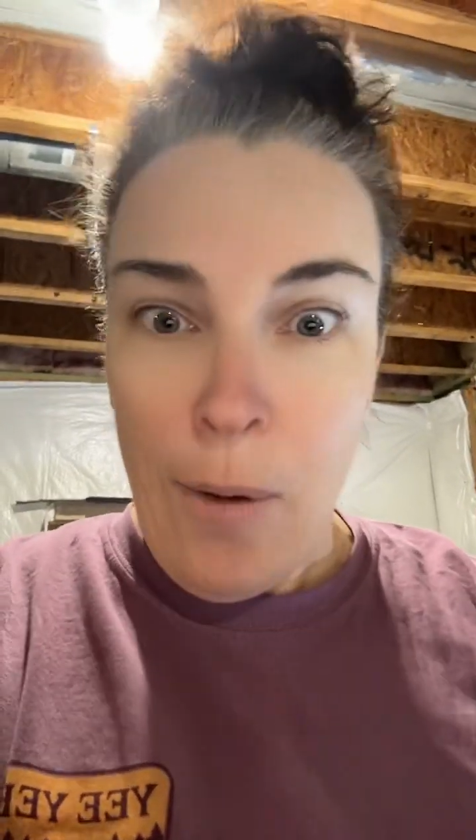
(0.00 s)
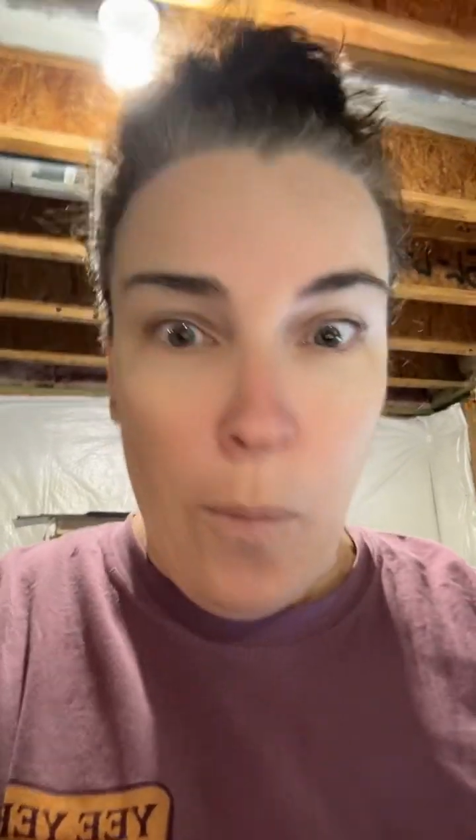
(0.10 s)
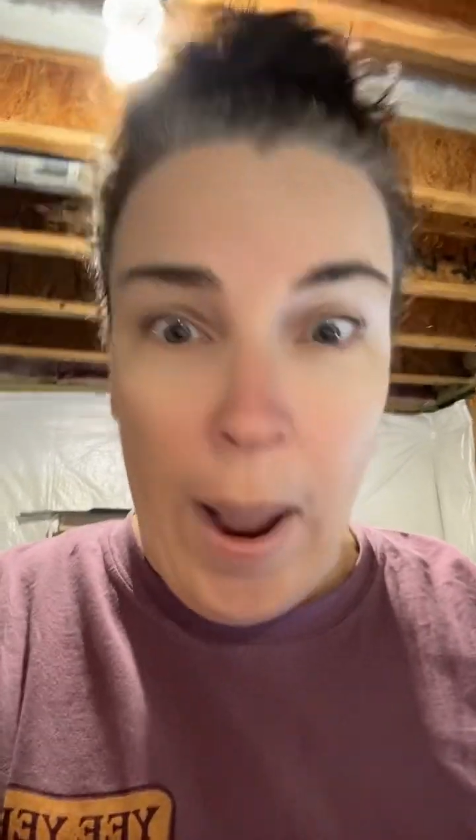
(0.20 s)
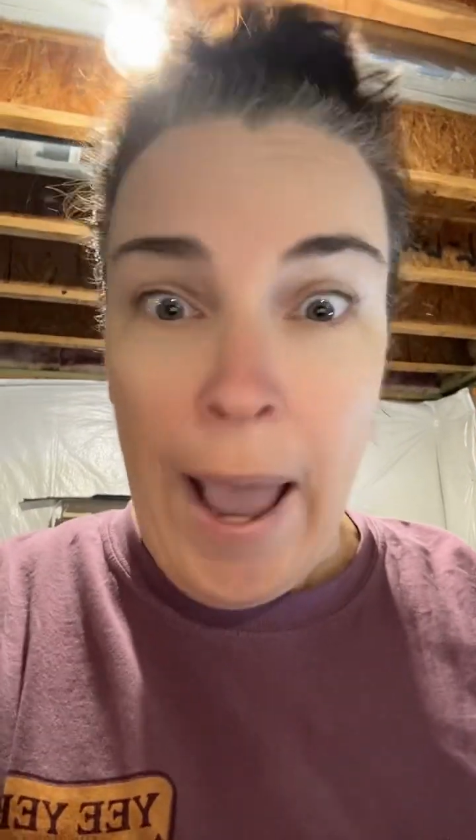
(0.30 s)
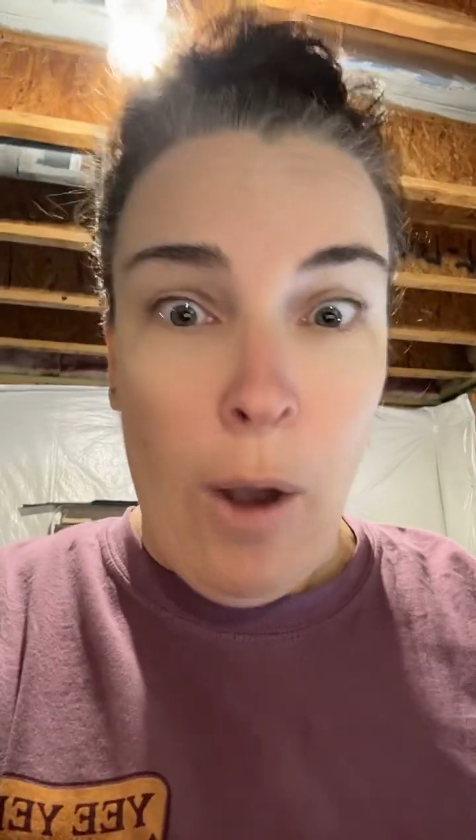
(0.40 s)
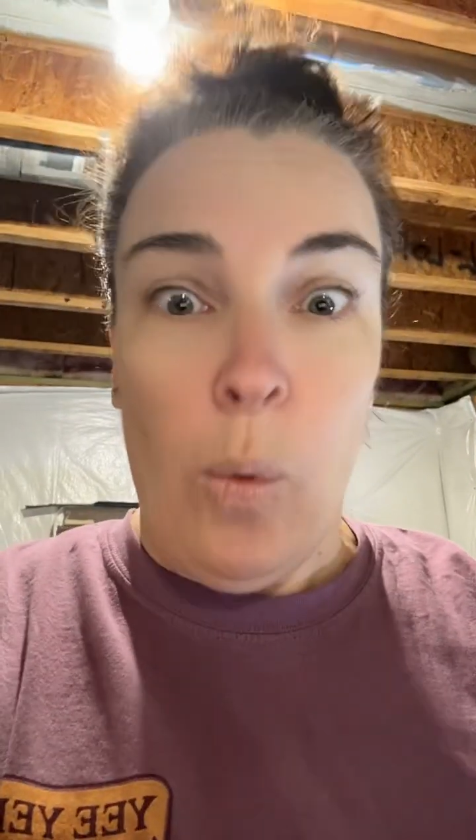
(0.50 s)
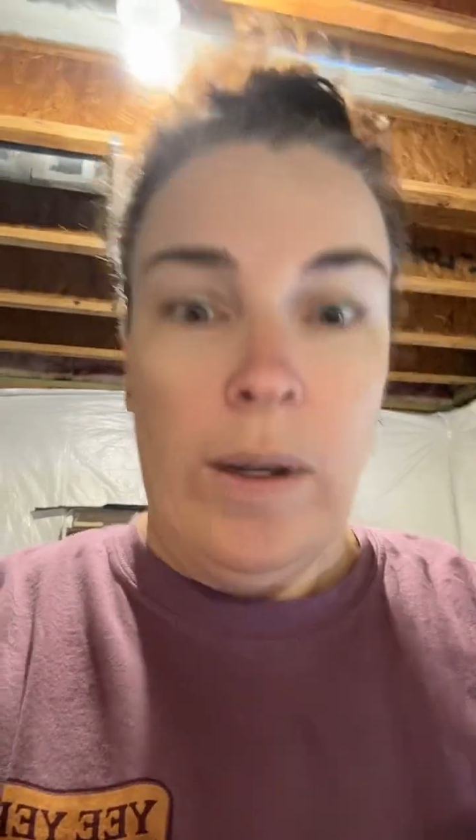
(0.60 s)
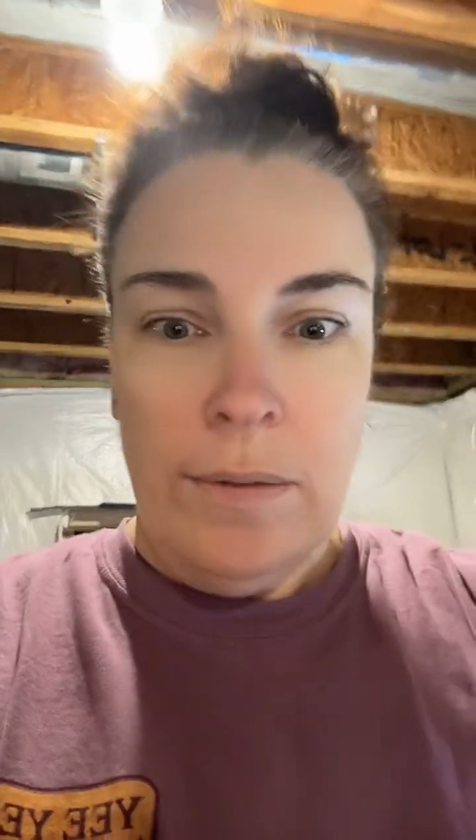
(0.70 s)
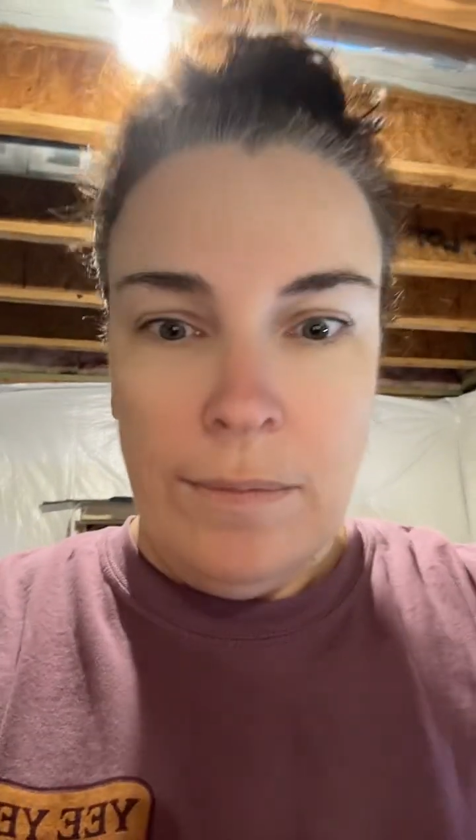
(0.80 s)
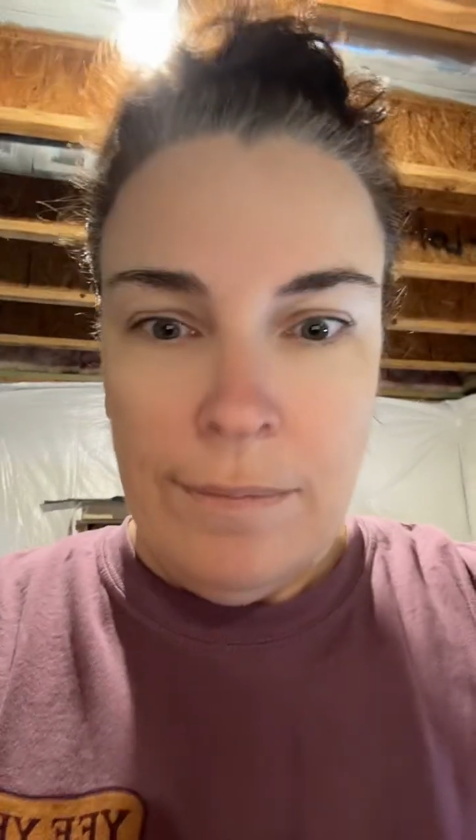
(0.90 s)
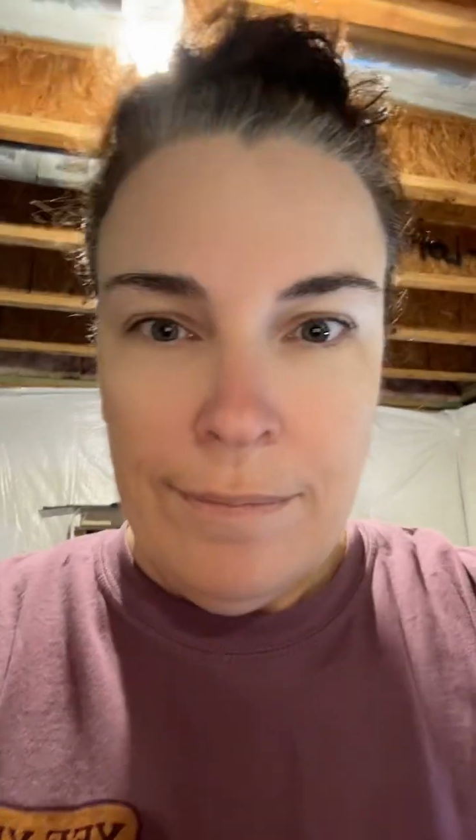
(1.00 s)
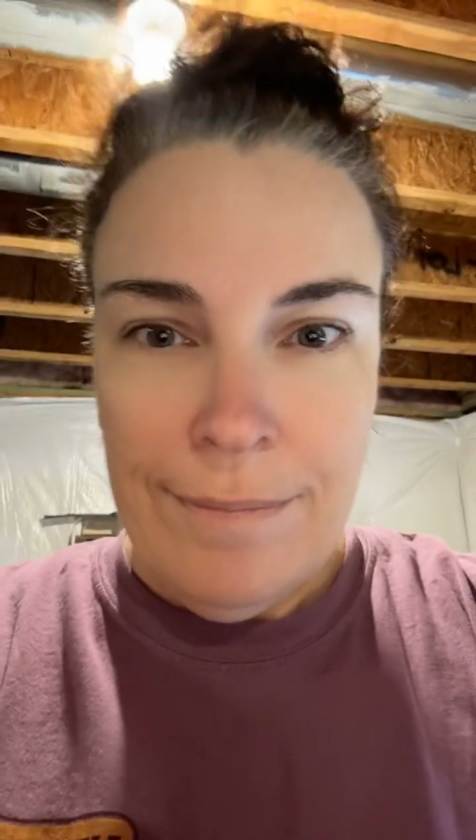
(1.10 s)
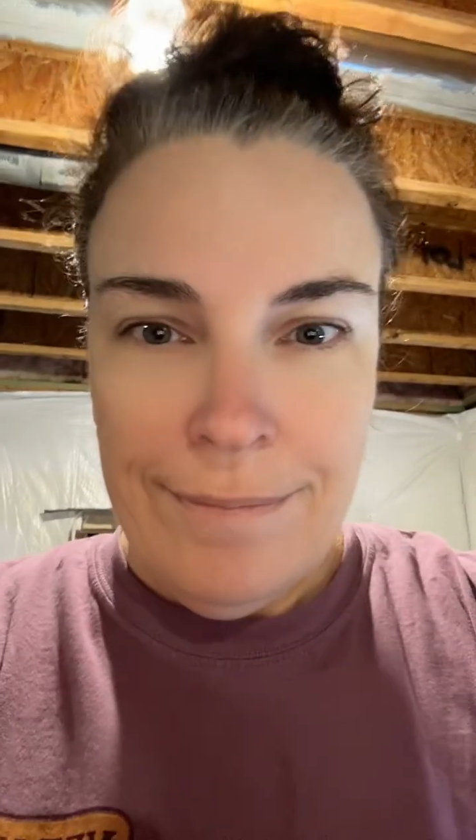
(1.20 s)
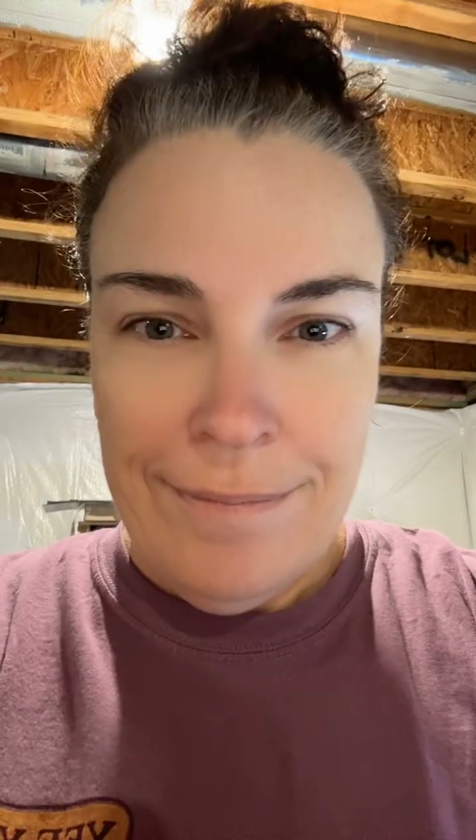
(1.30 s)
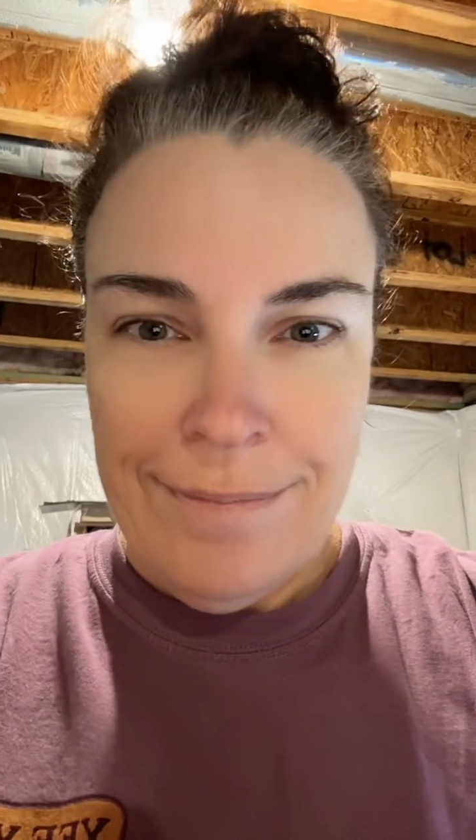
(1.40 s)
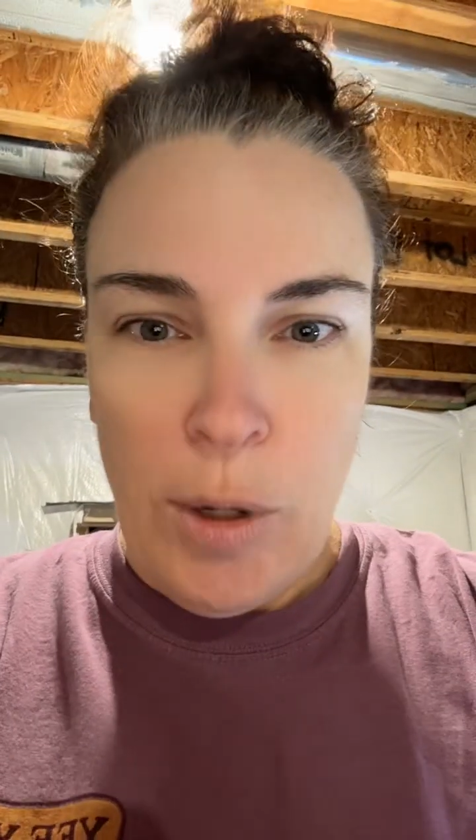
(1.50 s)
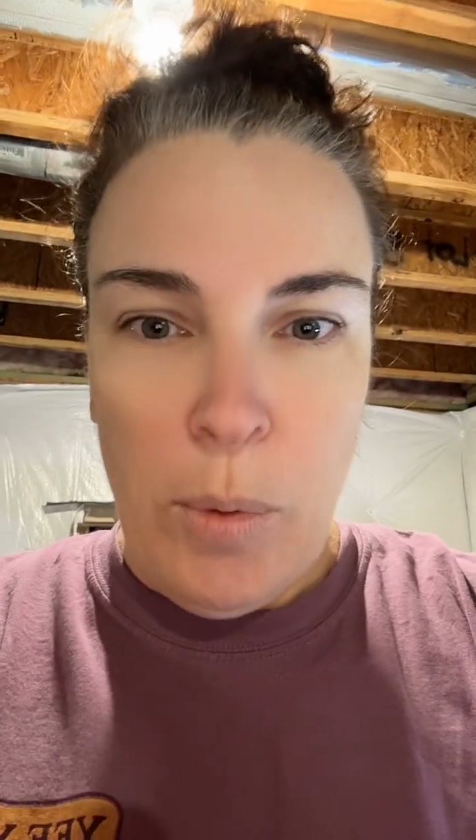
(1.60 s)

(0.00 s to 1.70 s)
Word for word: Wow. Hope